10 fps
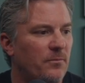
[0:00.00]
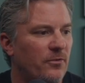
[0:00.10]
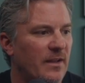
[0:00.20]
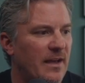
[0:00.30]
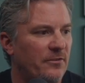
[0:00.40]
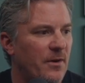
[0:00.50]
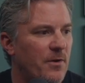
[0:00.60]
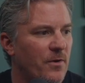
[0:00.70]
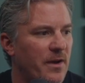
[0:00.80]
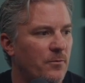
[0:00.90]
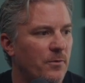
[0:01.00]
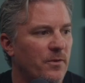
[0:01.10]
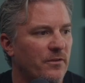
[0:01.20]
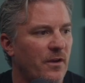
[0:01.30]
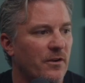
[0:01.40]
So the last time I ran one
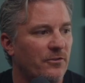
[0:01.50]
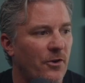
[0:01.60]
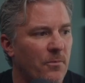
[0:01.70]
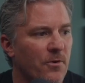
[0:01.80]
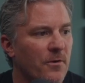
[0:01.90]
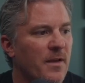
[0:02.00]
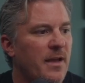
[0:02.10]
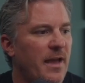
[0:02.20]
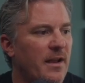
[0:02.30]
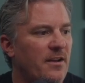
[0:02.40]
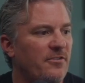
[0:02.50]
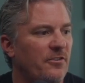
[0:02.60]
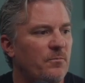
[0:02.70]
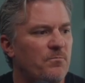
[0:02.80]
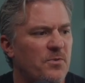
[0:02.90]
was October, and I
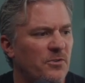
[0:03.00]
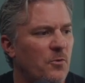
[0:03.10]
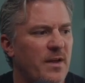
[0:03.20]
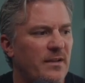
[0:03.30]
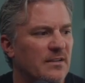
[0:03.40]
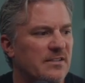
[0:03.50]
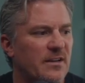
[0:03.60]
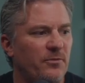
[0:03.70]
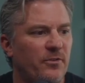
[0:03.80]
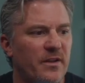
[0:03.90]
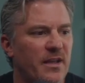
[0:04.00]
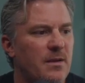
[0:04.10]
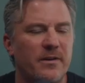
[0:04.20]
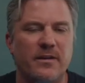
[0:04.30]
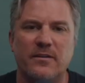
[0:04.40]
just put the wait list up so that
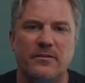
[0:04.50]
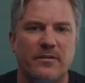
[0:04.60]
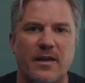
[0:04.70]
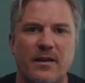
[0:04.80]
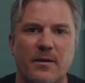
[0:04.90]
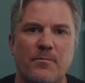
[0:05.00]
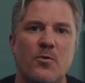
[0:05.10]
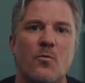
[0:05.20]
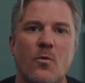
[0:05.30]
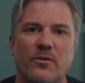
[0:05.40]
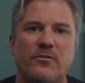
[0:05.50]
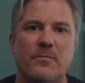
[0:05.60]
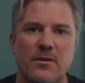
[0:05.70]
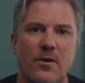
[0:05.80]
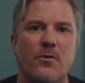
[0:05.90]
anybody can sign up who wants to
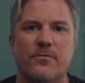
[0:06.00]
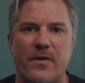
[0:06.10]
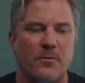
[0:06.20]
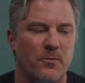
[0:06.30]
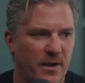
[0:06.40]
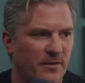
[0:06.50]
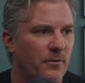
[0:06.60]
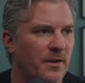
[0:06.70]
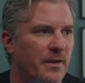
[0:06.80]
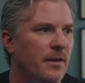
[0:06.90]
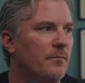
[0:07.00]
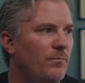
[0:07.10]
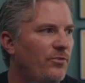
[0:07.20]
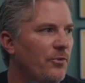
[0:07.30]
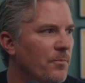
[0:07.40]
be notified when I do it again.
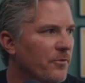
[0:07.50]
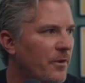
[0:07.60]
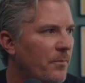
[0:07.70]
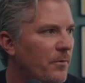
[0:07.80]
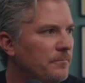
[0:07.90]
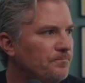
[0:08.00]
Super simple.